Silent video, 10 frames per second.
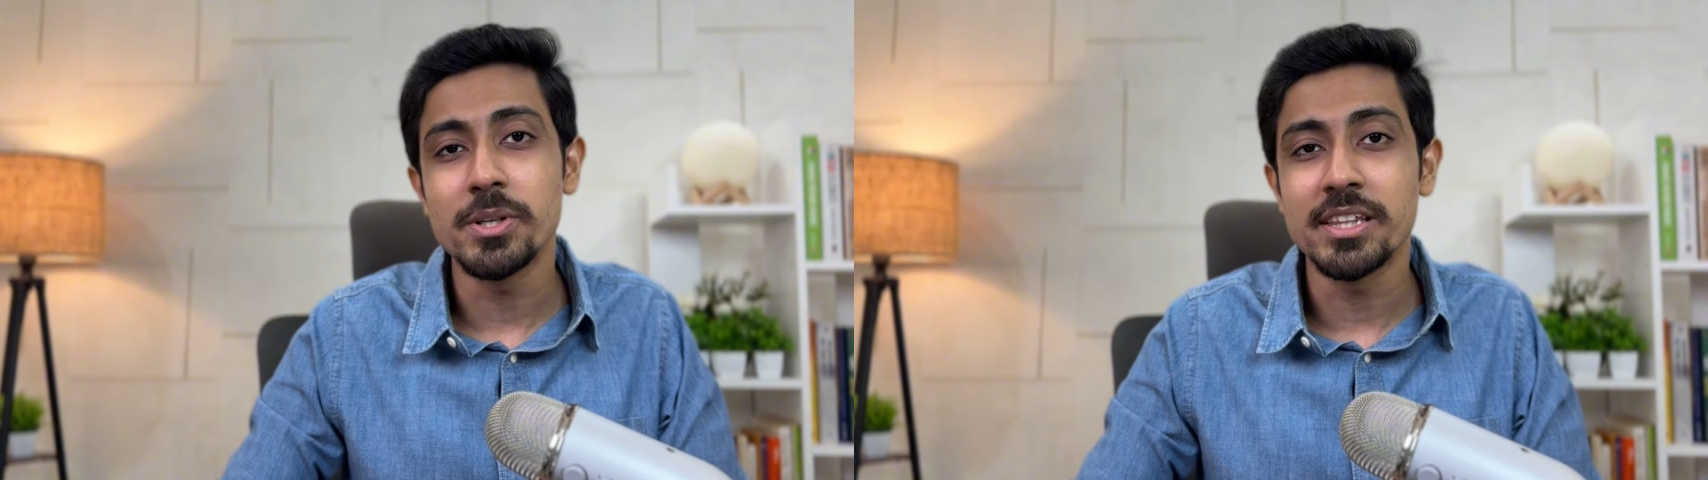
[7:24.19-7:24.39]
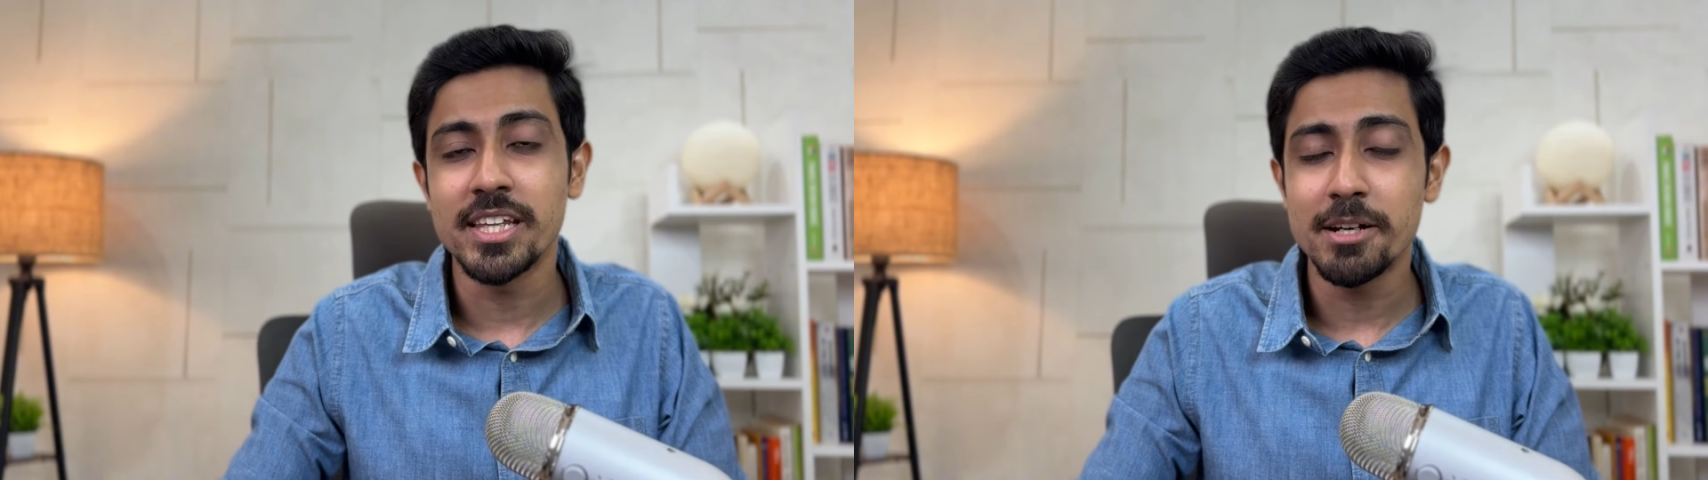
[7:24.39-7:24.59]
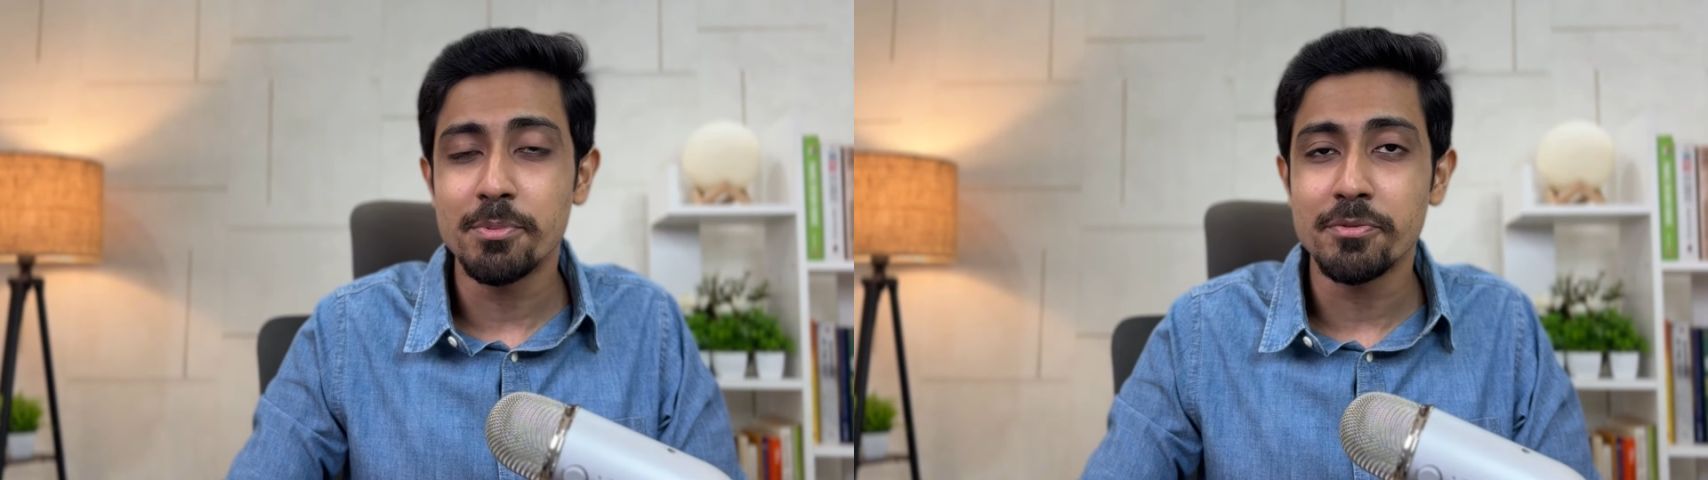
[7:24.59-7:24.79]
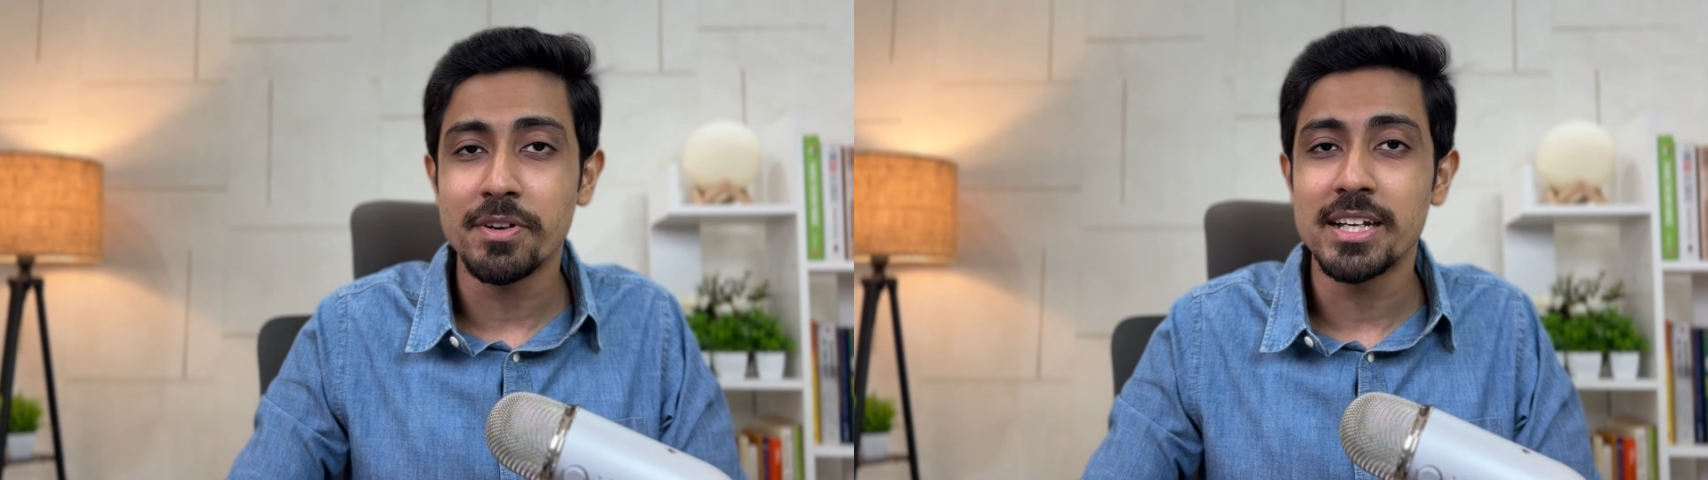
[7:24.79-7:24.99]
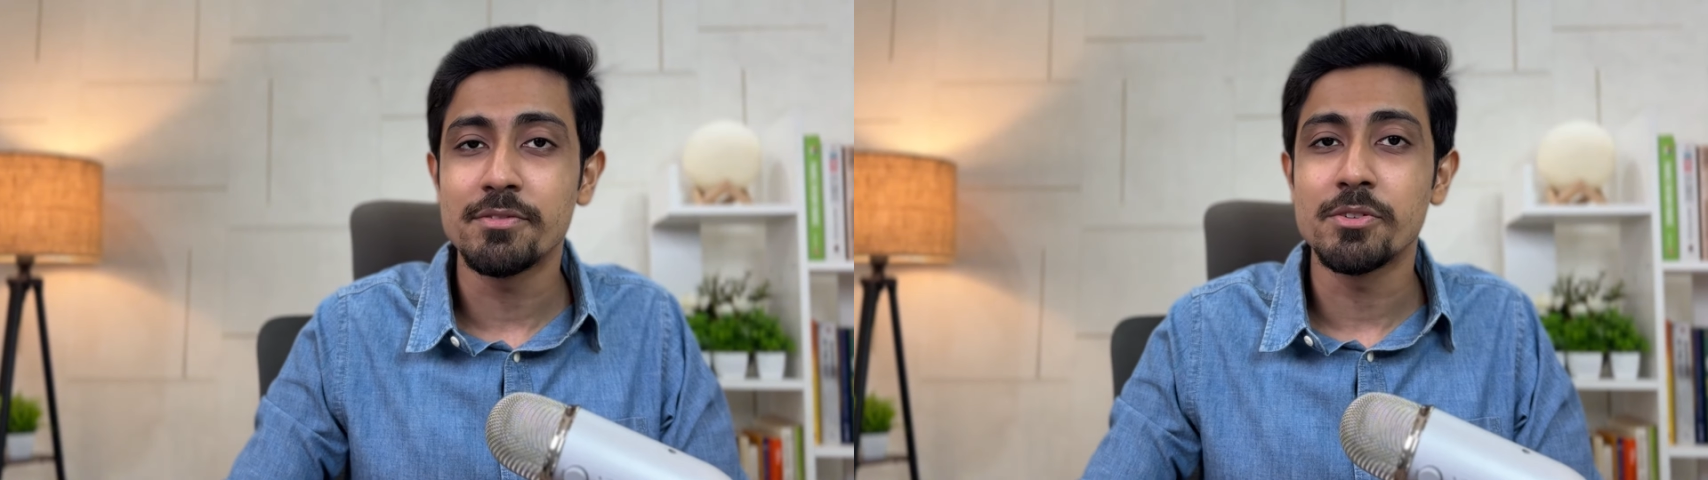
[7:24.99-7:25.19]
in their
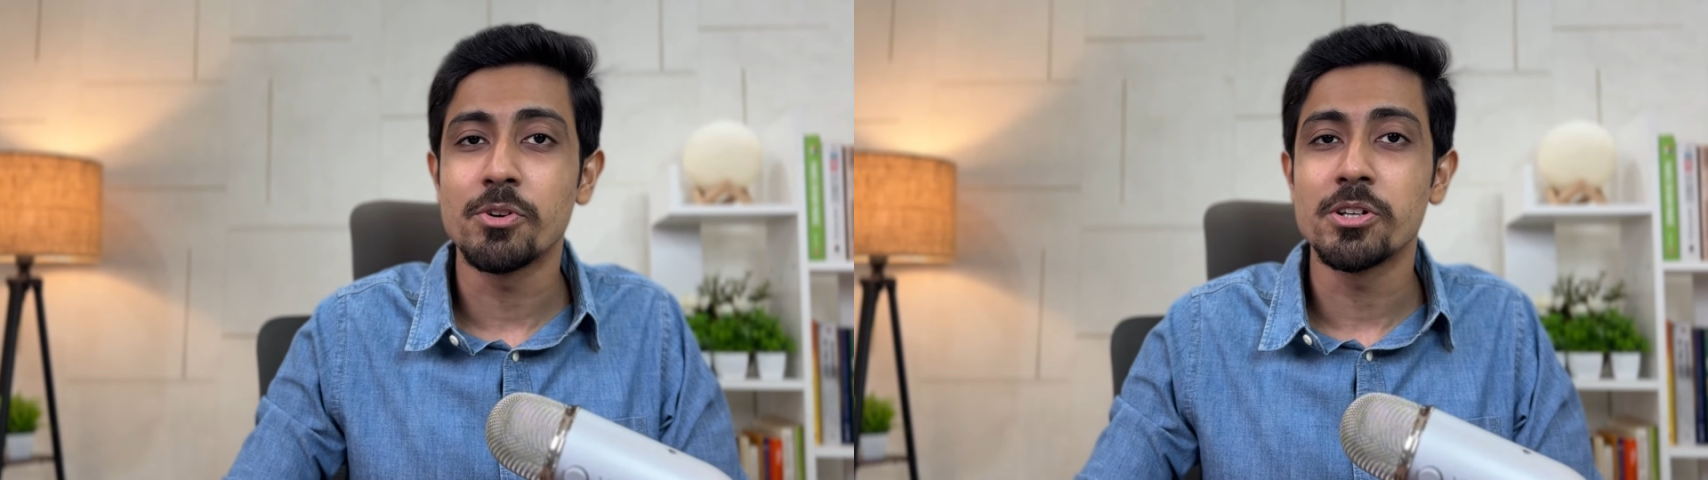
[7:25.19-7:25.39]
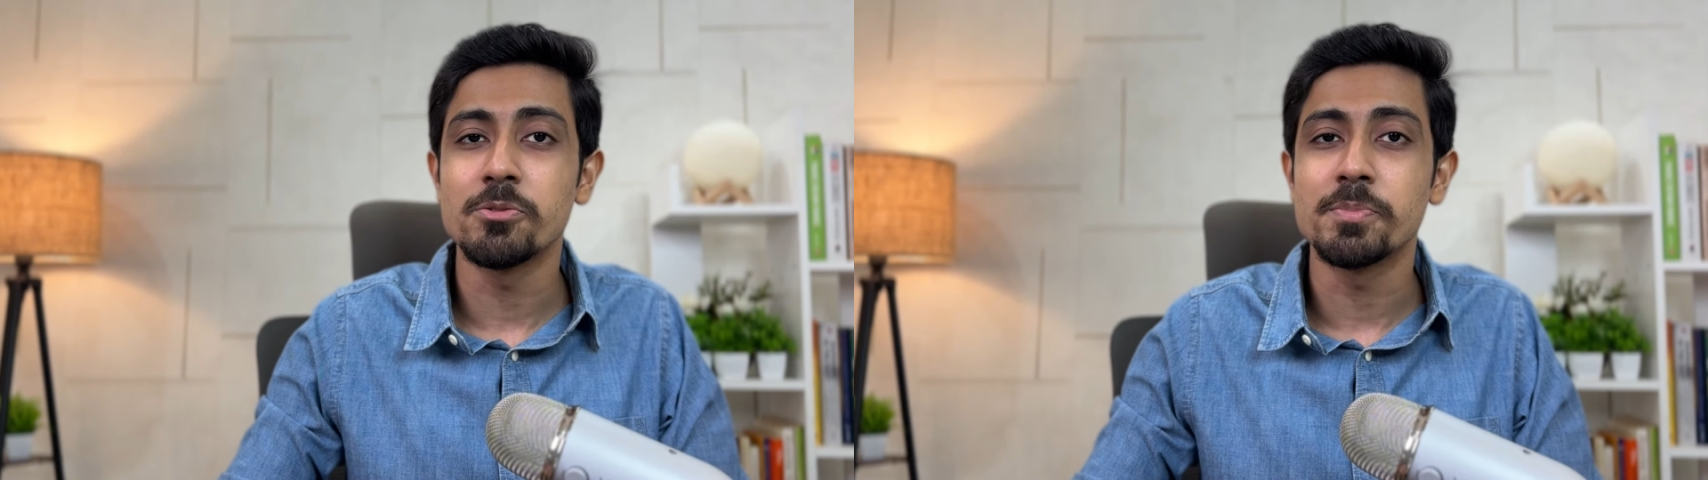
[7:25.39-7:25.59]
profile if they wanted to